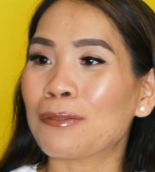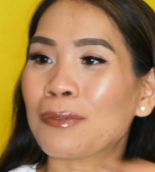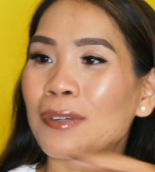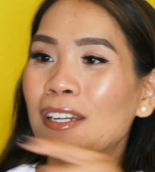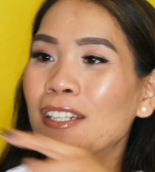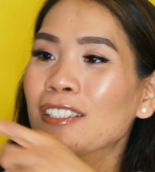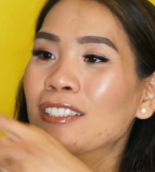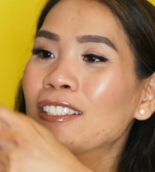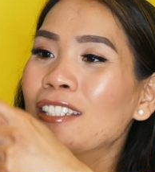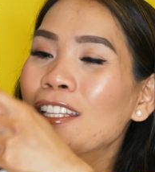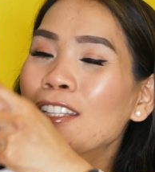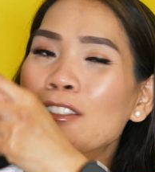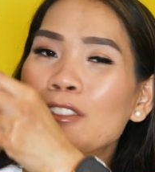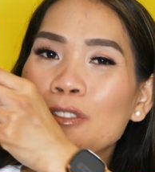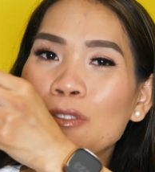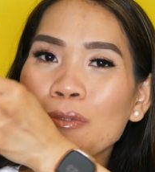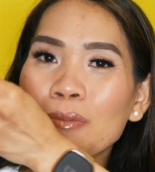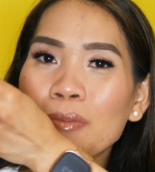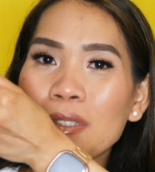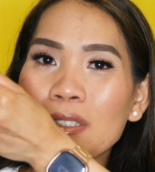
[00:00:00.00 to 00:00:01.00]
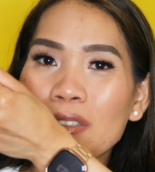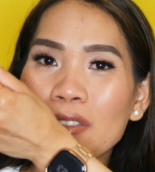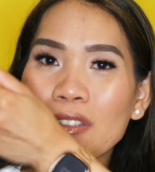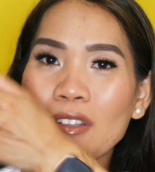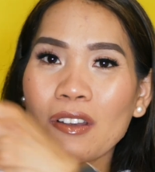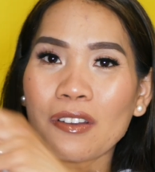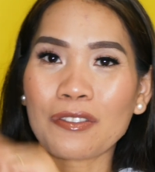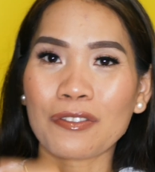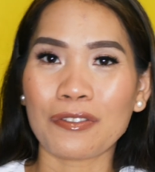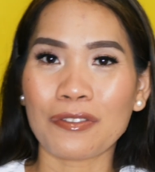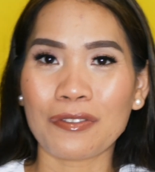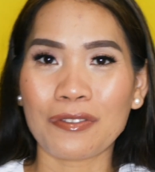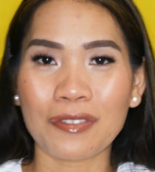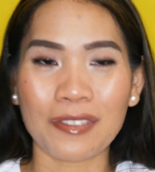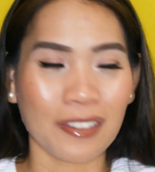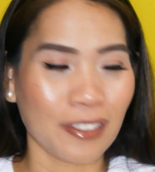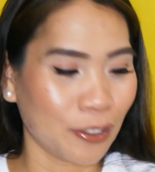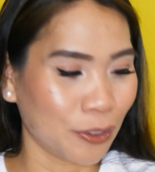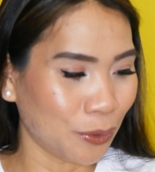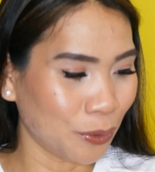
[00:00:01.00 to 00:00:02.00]
brush, and super soft.
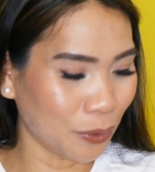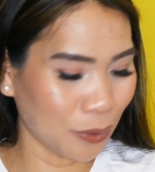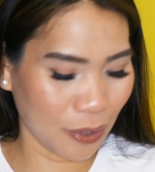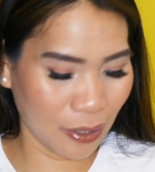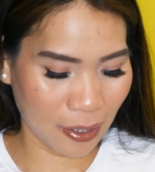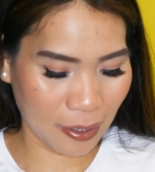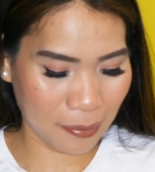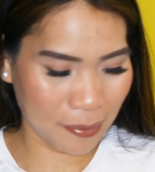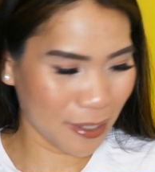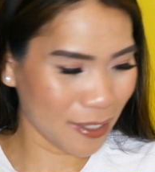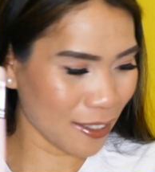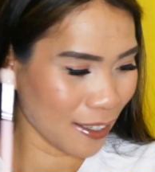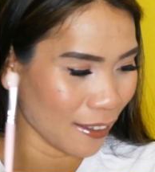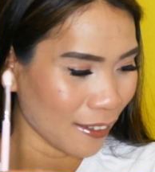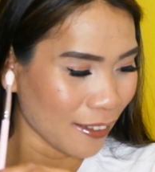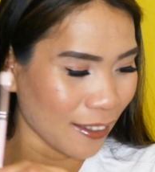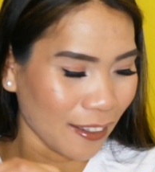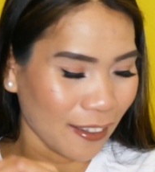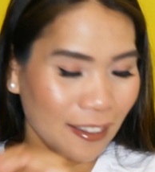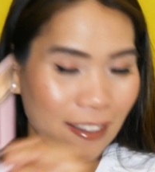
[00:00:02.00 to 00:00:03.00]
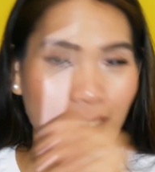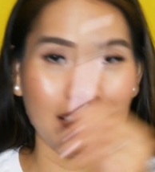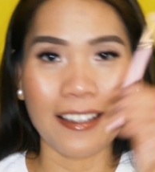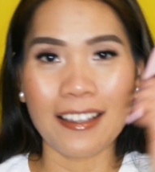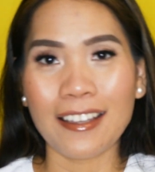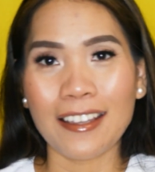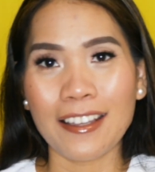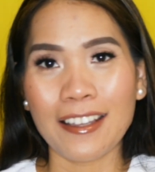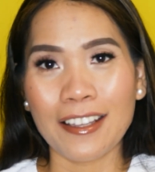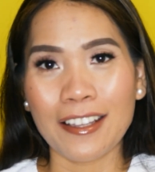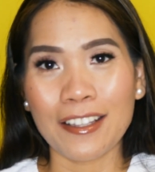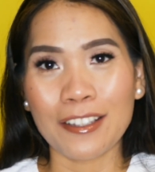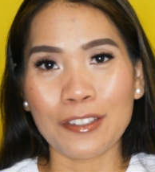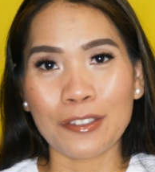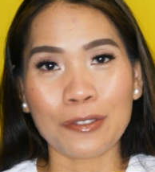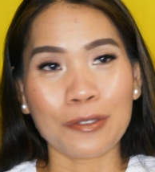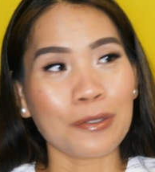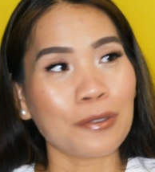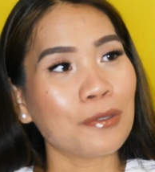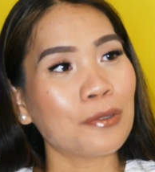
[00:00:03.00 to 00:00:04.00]
Ooh, I'm excited
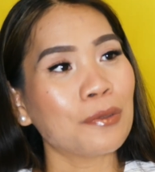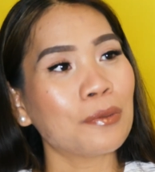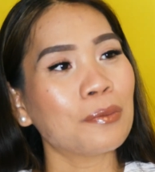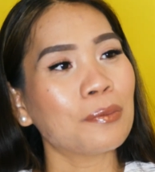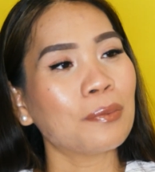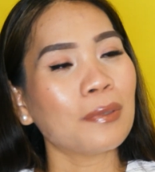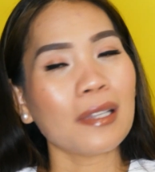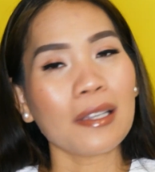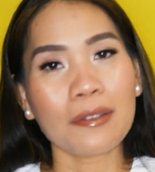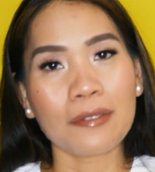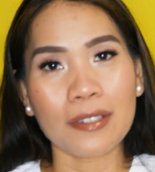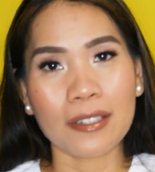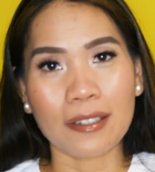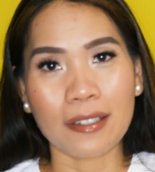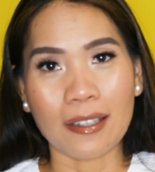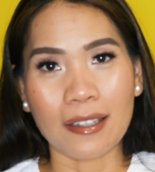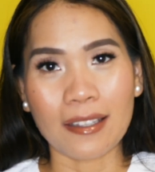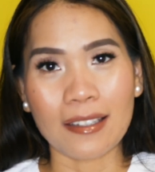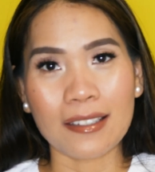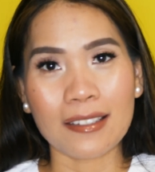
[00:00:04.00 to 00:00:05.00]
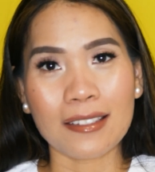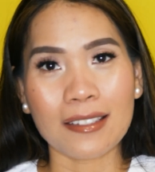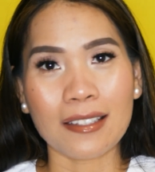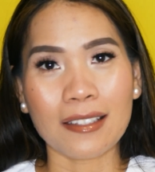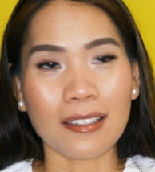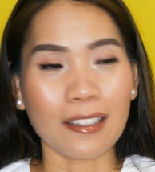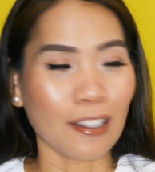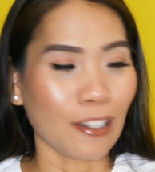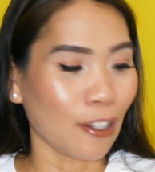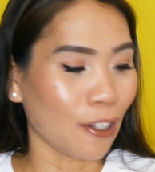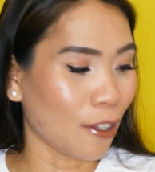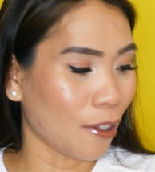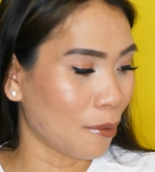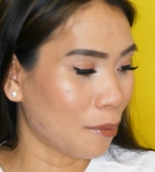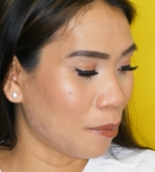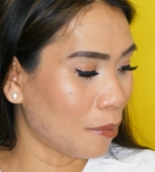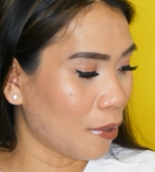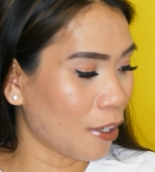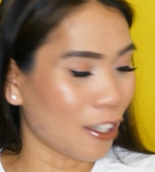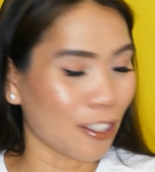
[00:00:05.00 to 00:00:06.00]
to play with this. I
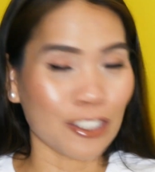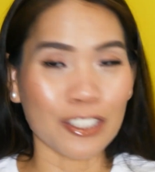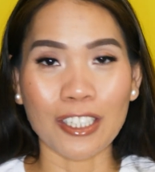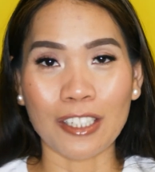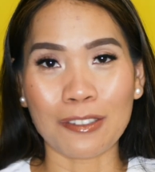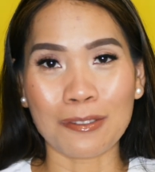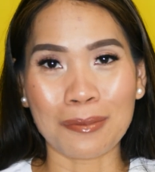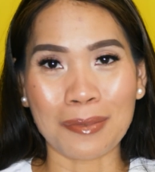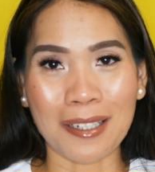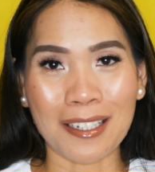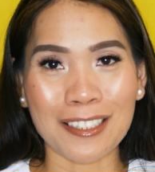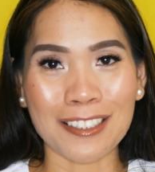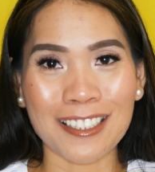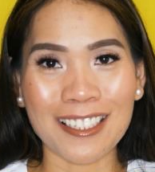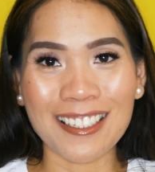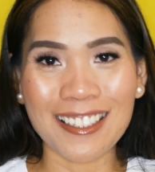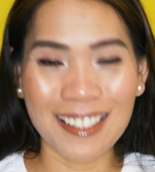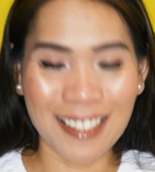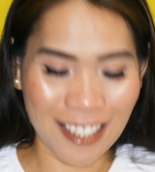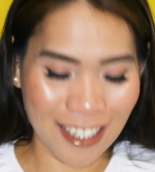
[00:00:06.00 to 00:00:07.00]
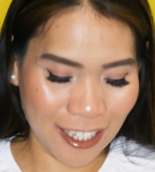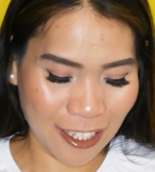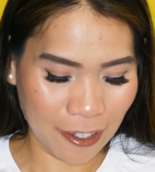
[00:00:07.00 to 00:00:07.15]
love eyeshadow brushes,